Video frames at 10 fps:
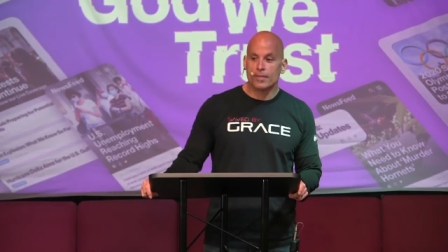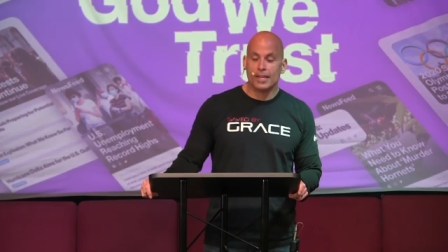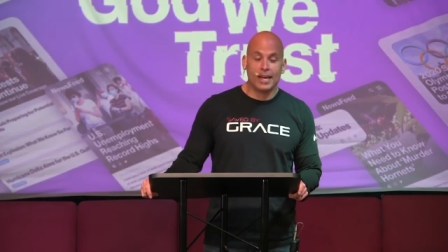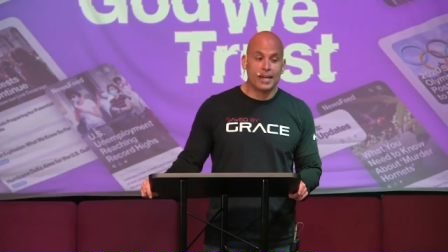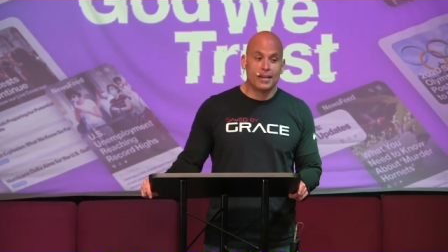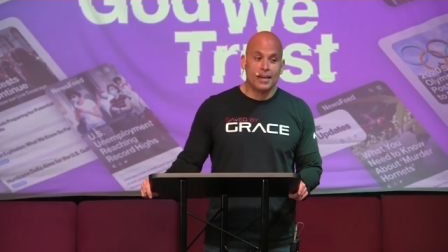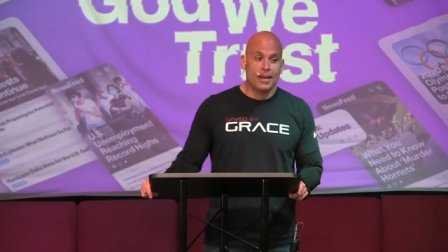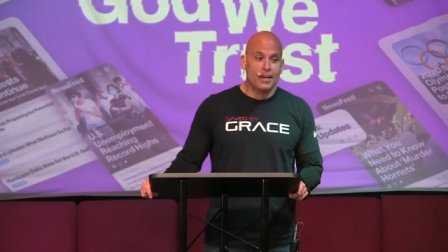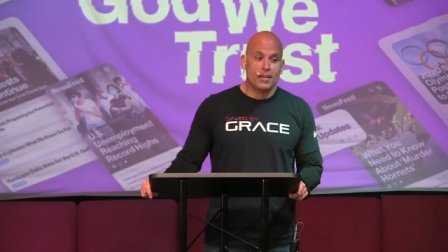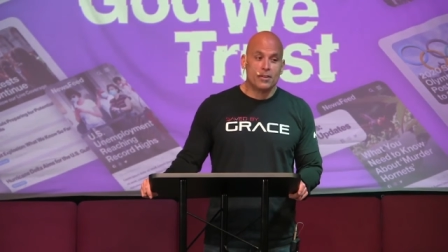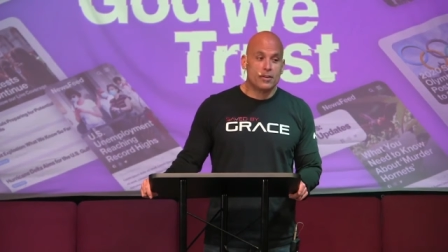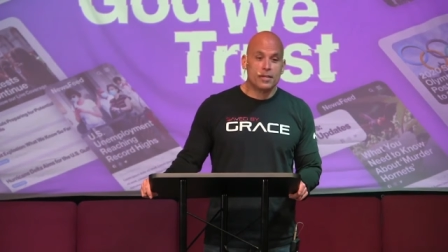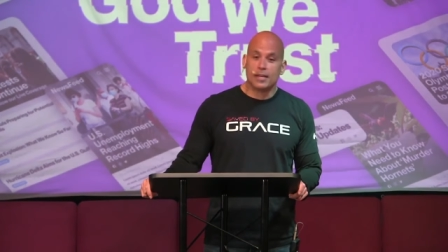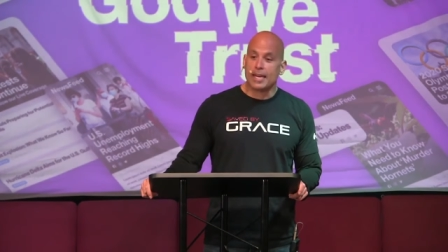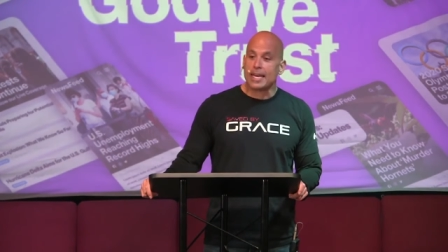Hey, you
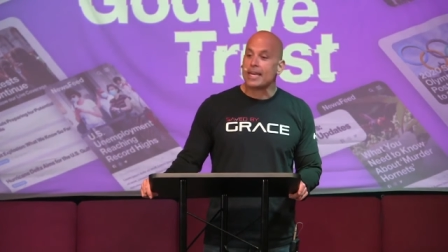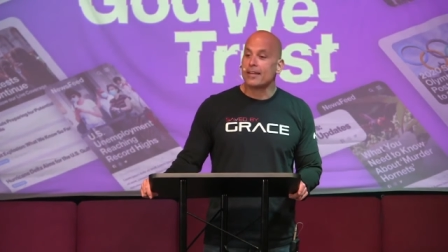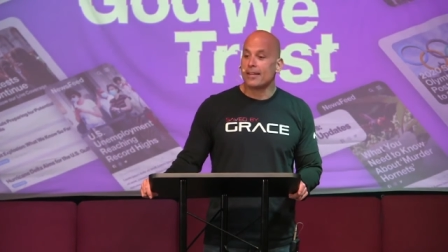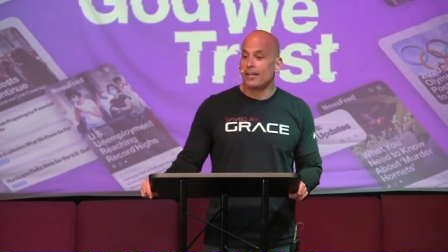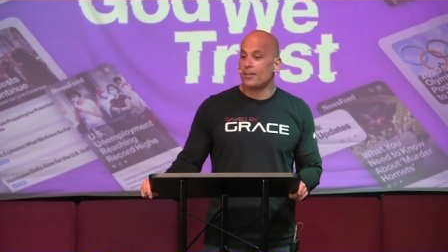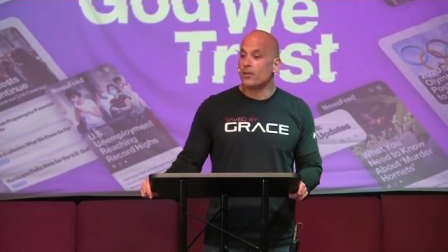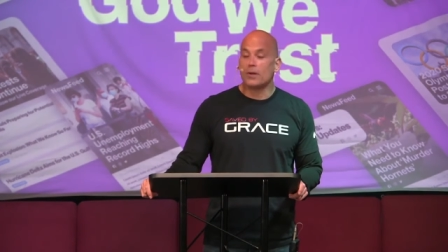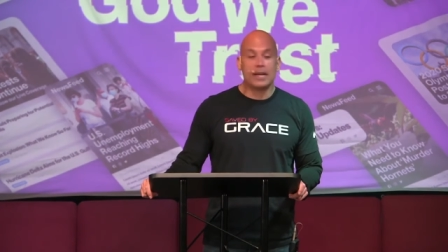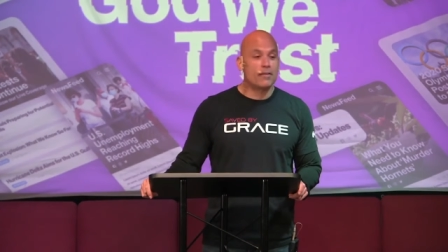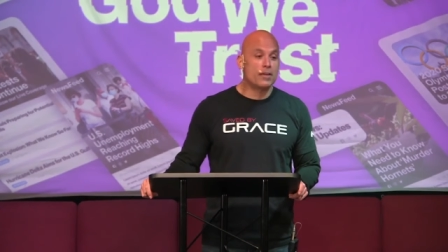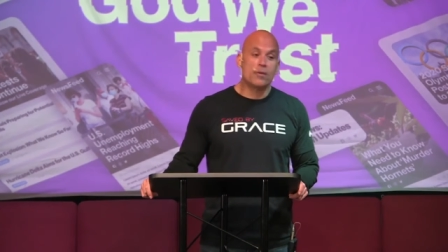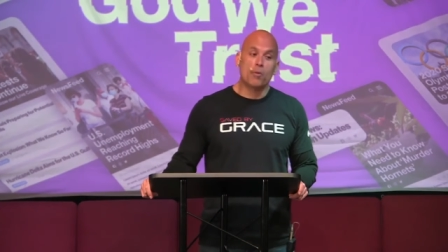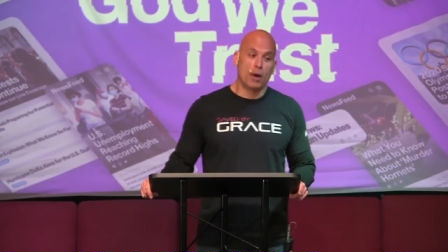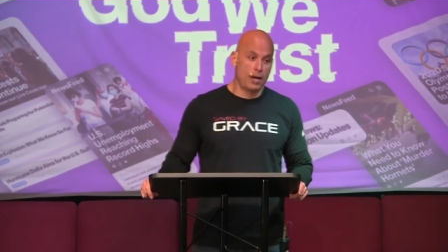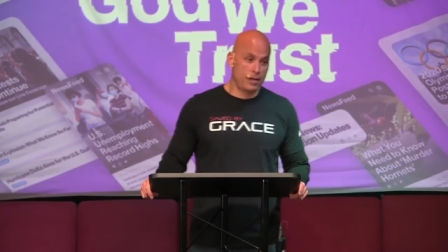can eat and do whatever you
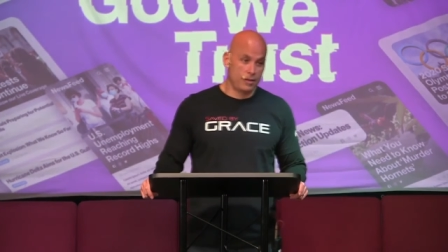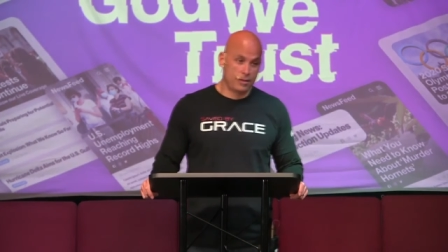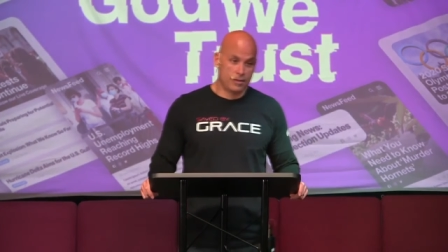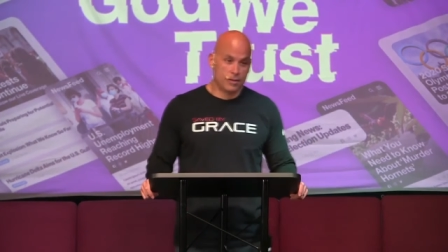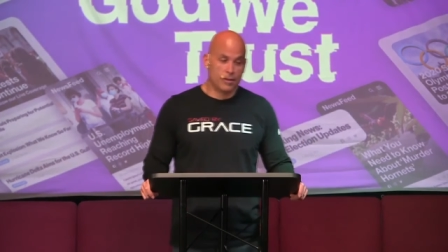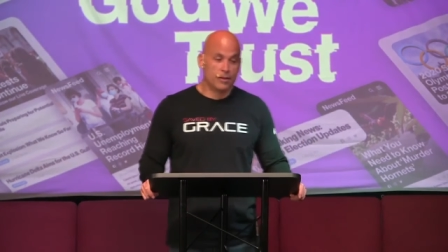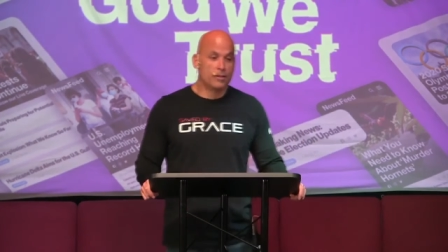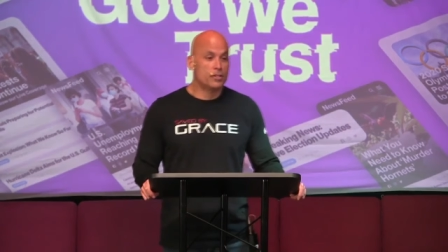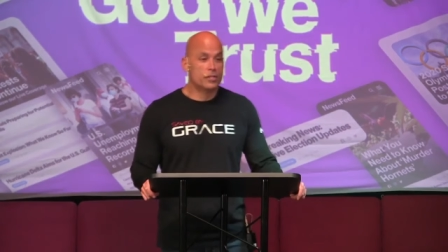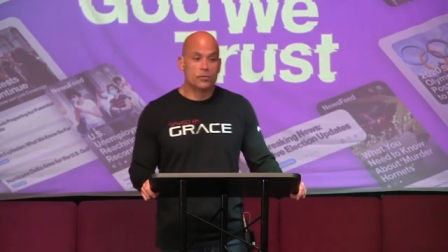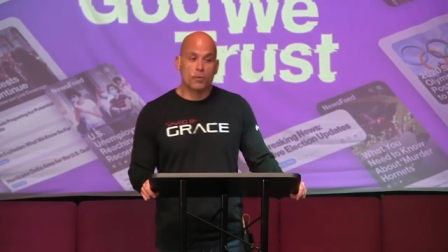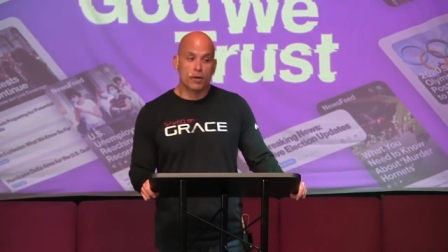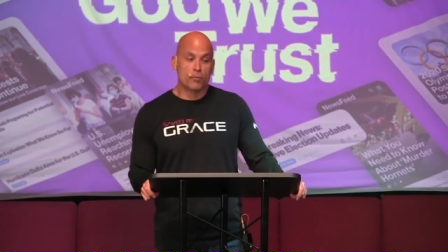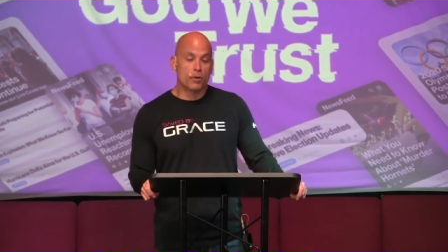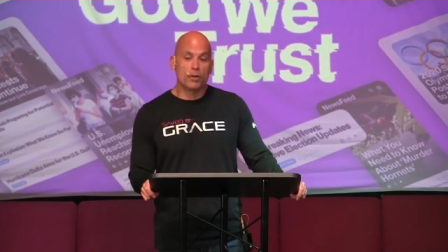want. There's just
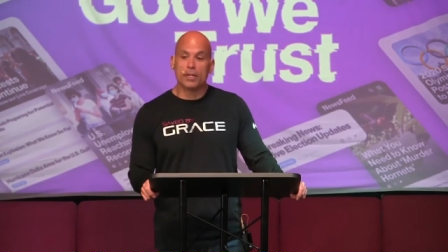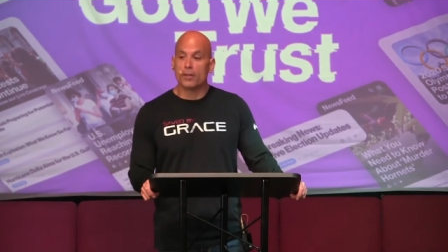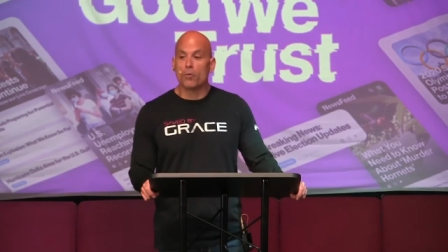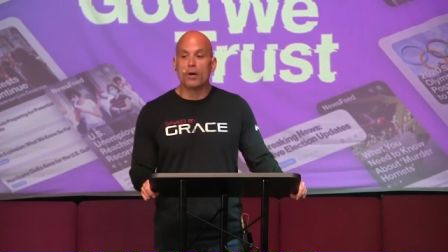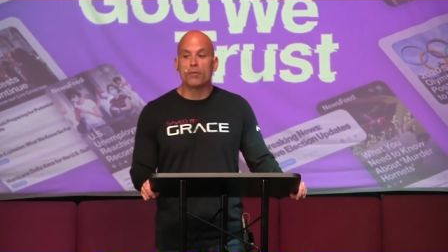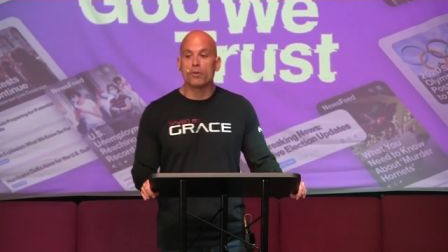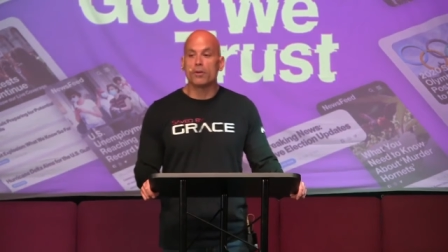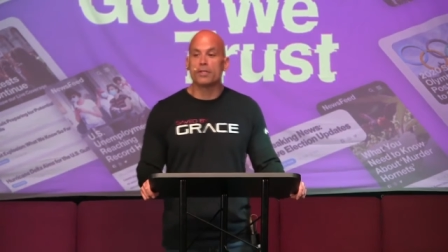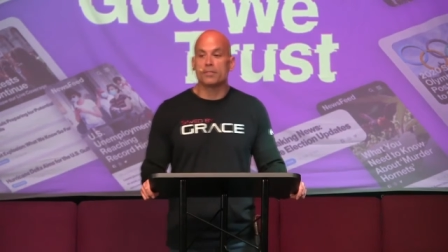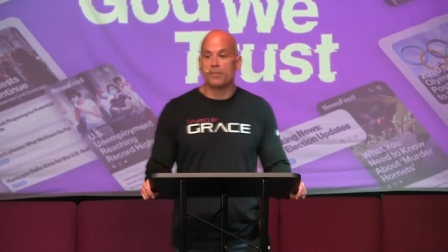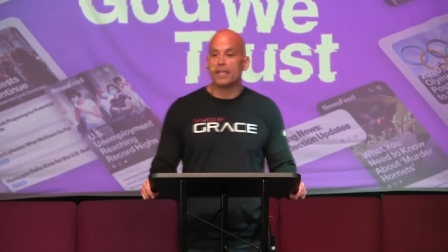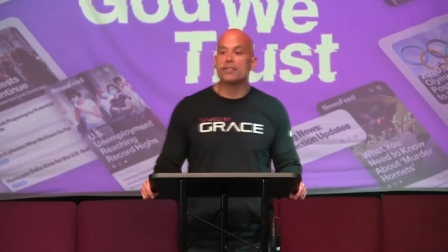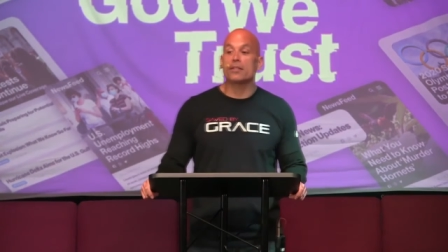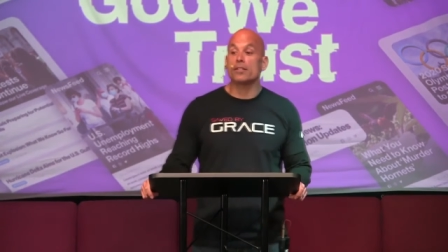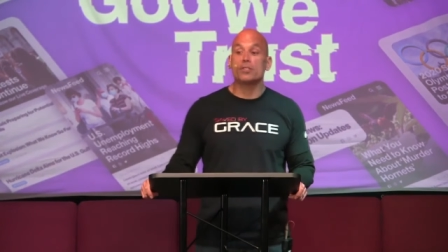one rule, and the one rule is
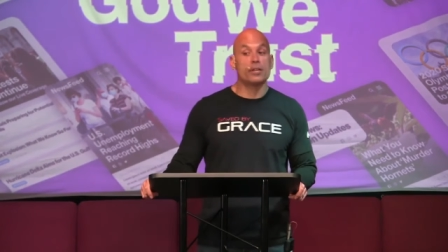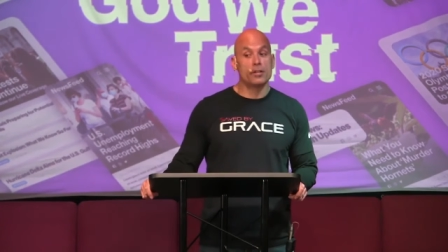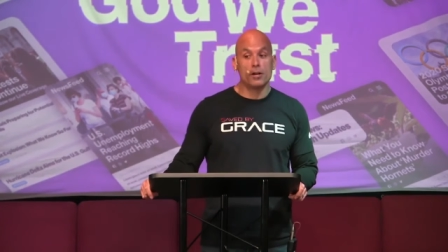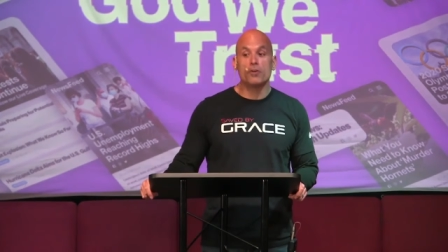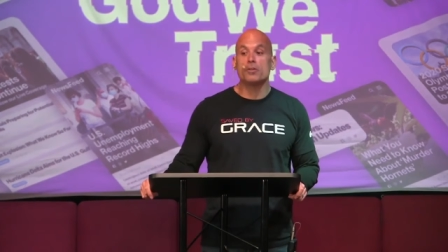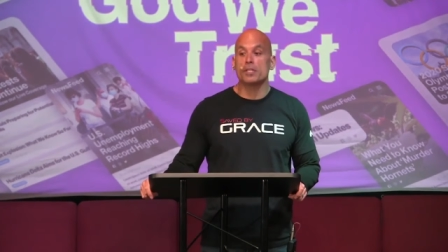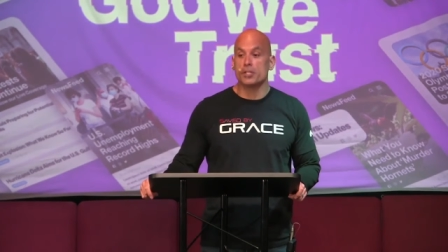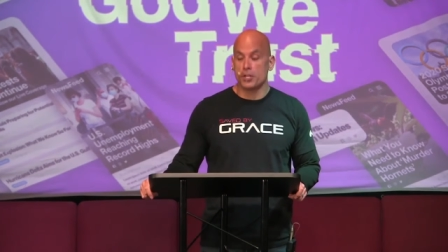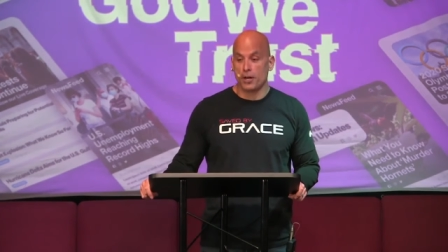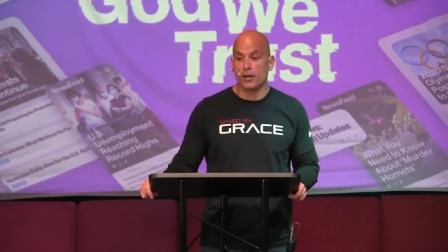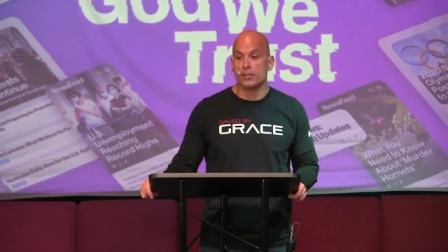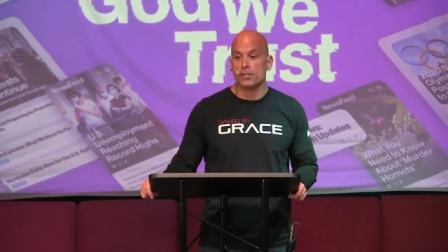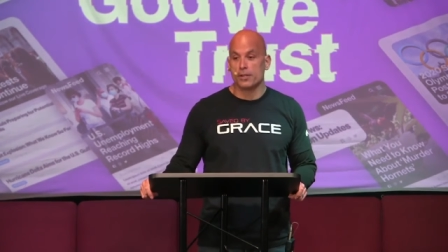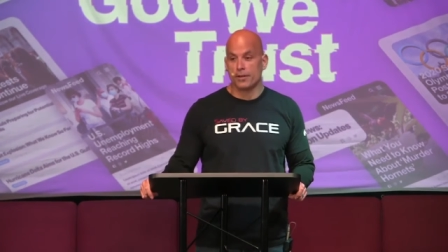basically so you know who's in charge.